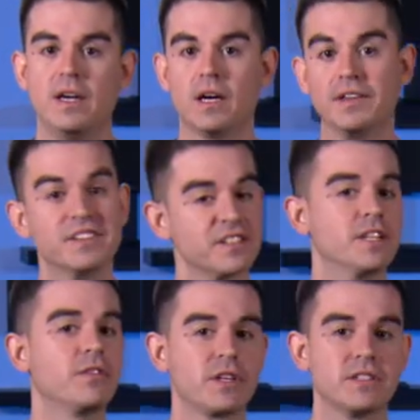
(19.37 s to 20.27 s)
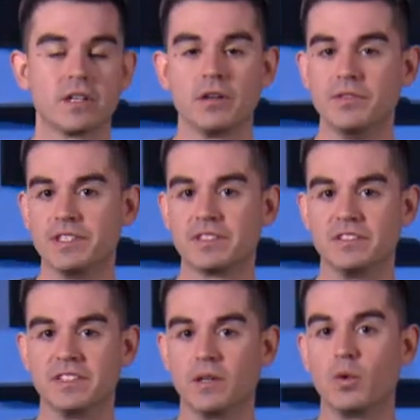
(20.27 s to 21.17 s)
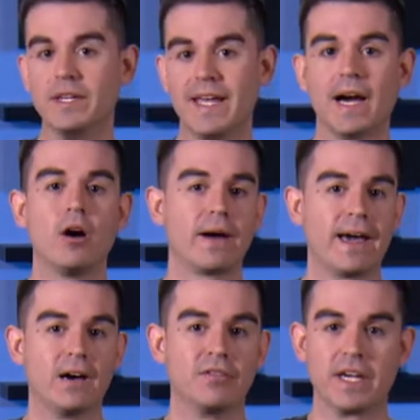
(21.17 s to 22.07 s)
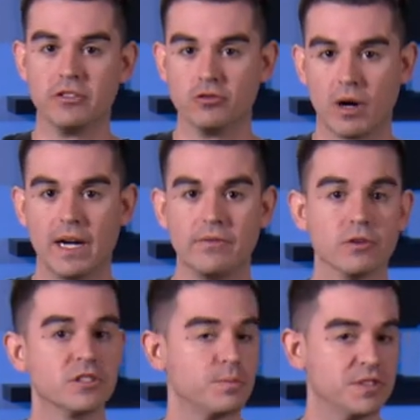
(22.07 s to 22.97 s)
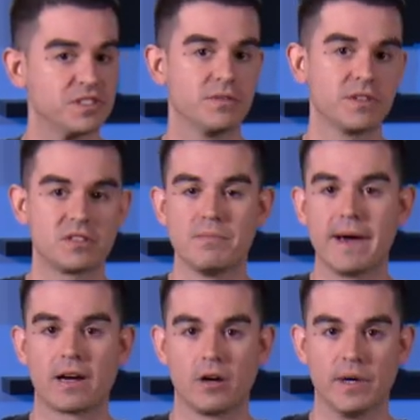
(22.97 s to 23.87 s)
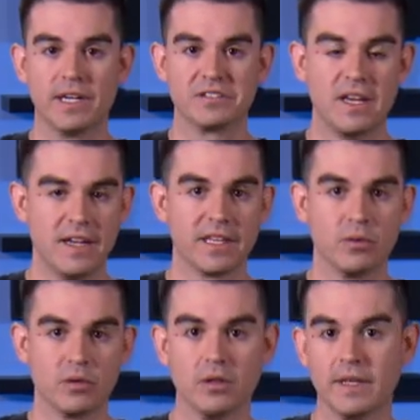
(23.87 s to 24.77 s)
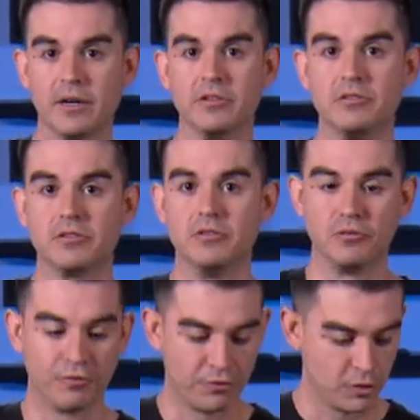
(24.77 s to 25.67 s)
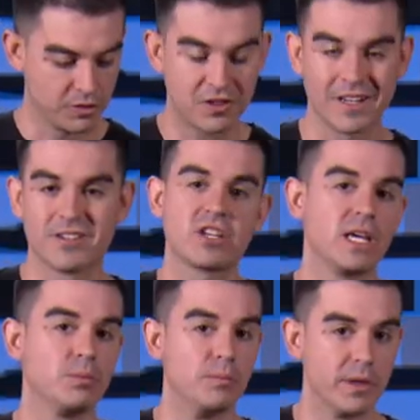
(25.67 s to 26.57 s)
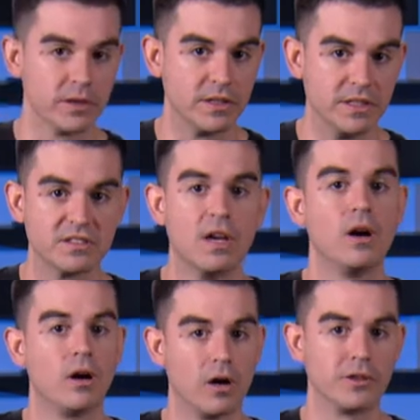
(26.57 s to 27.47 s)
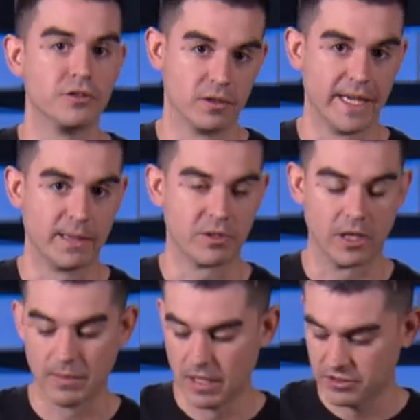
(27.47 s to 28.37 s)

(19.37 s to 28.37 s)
Uh, the significance of this is that we now have a driver specific to macOS that will allow you to do full touch capabilities on your laptop.